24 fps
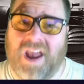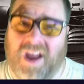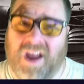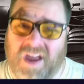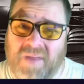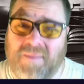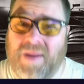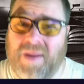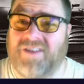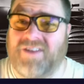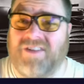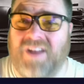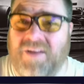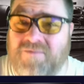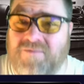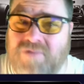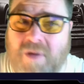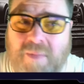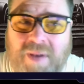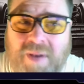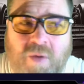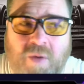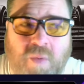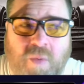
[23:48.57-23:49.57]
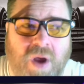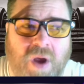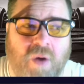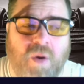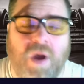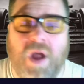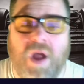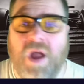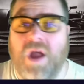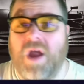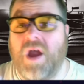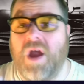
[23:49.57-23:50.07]
I imagine it probably will.
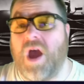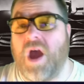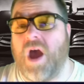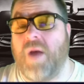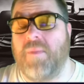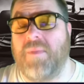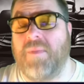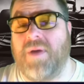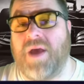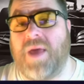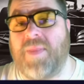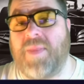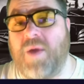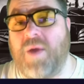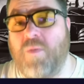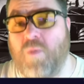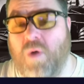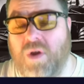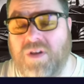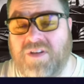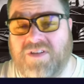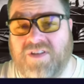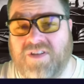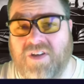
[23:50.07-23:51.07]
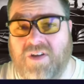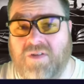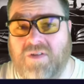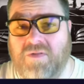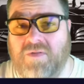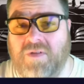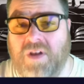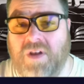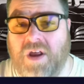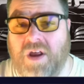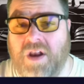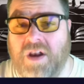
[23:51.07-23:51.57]
And they want
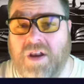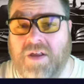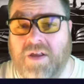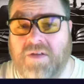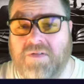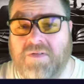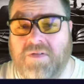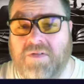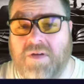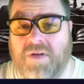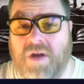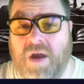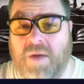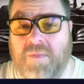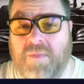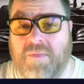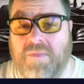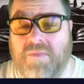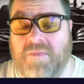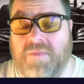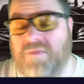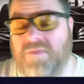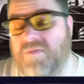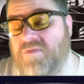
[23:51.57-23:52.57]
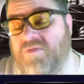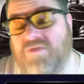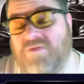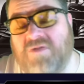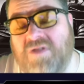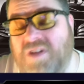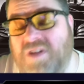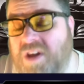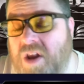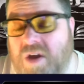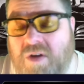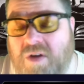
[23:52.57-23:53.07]
to,
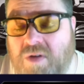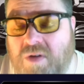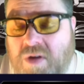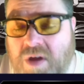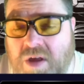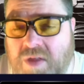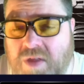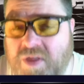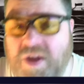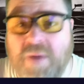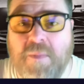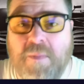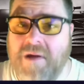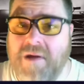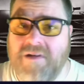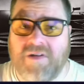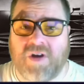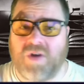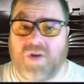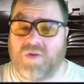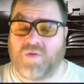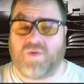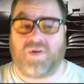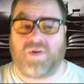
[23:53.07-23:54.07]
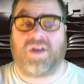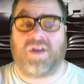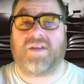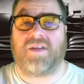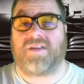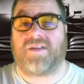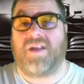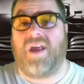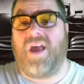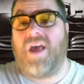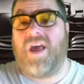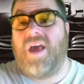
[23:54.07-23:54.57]
the American
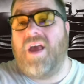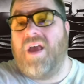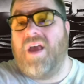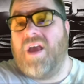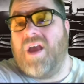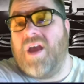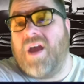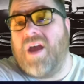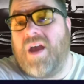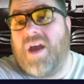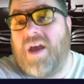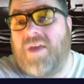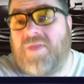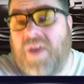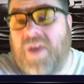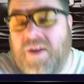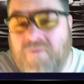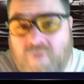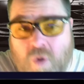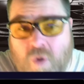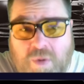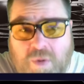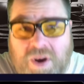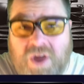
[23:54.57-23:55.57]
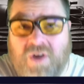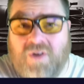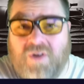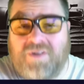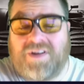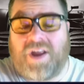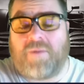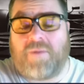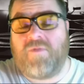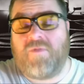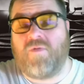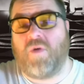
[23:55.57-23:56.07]
audience, they've already gone
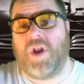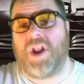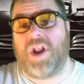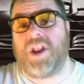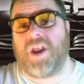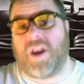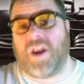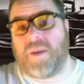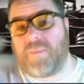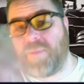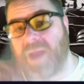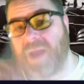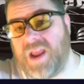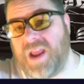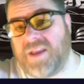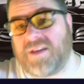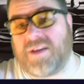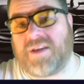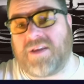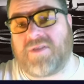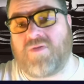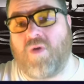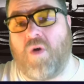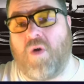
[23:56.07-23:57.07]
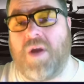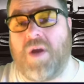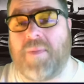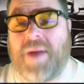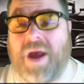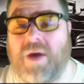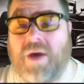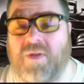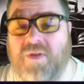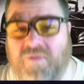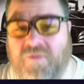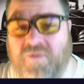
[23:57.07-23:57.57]
down. We've already done a story
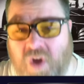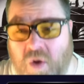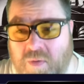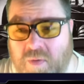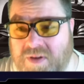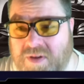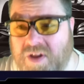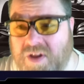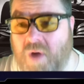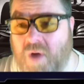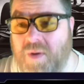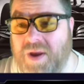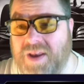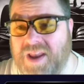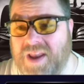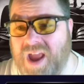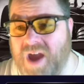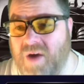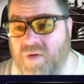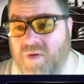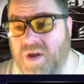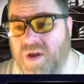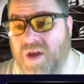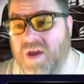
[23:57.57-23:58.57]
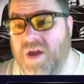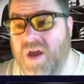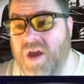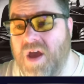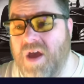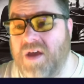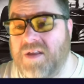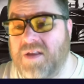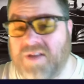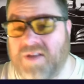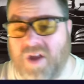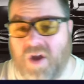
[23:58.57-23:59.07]
about the viewers going down.
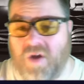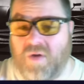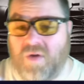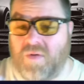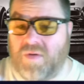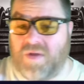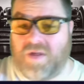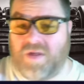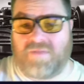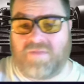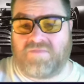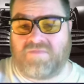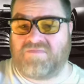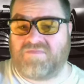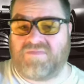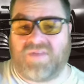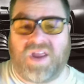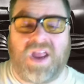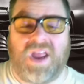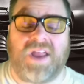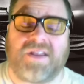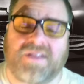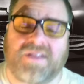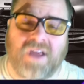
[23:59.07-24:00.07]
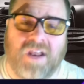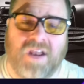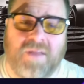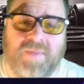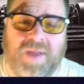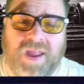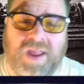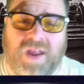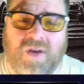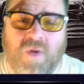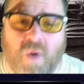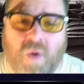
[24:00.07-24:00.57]
So it's to
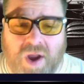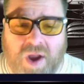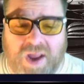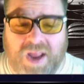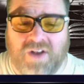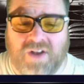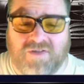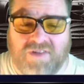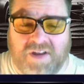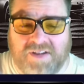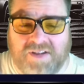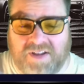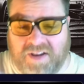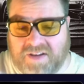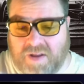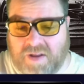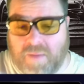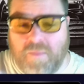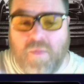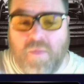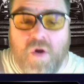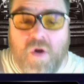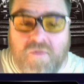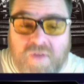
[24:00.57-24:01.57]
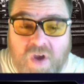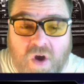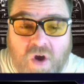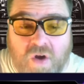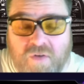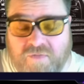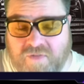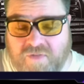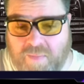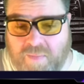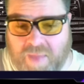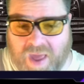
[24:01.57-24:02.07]
be quite interesting. So moving on
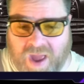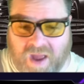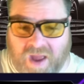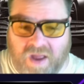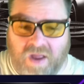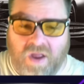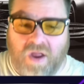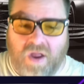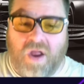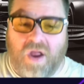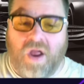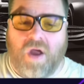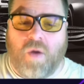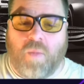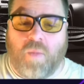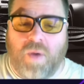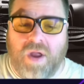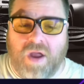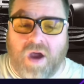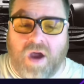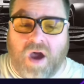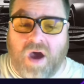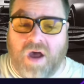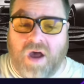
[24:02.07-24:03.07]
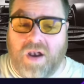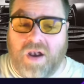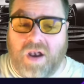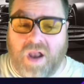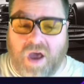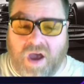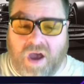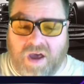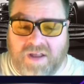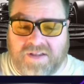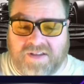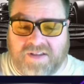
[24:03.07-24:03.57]
from that, our
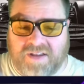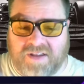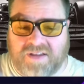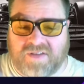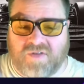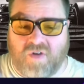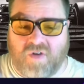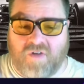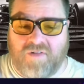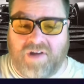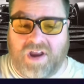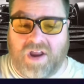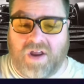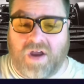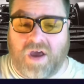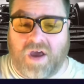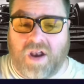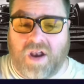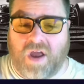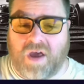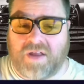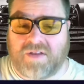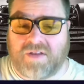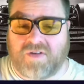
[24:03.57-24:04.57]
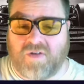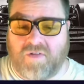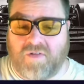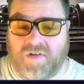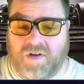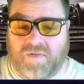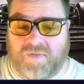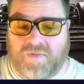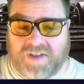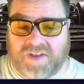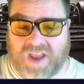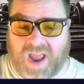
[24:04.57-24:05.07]
last story
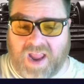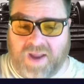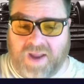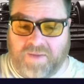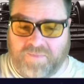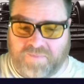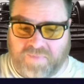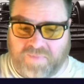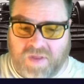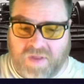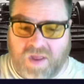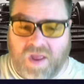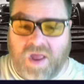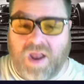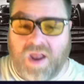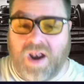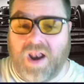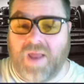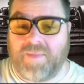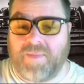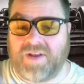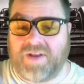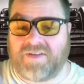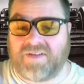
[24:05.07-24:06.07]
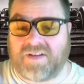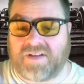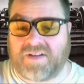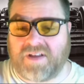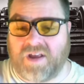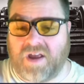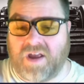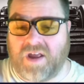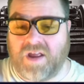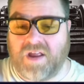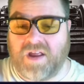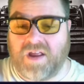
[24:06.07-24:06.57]
of the day. Let me just
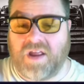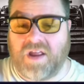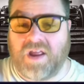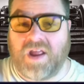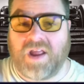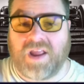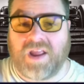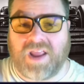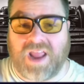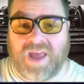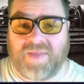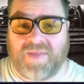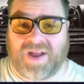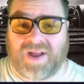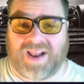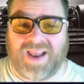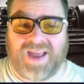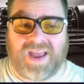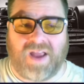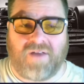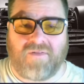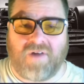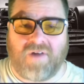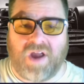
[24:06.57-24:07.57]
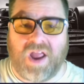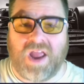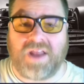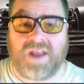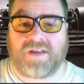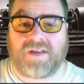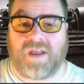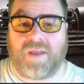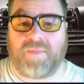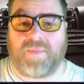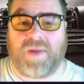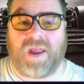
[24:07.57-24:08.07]
get the clicking right. It's
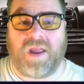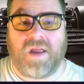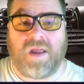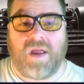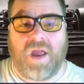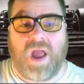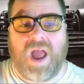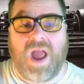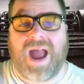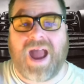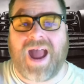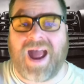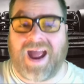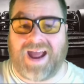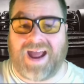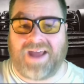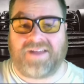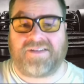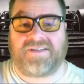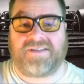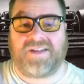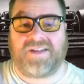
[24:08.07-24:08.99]
going to be Haas.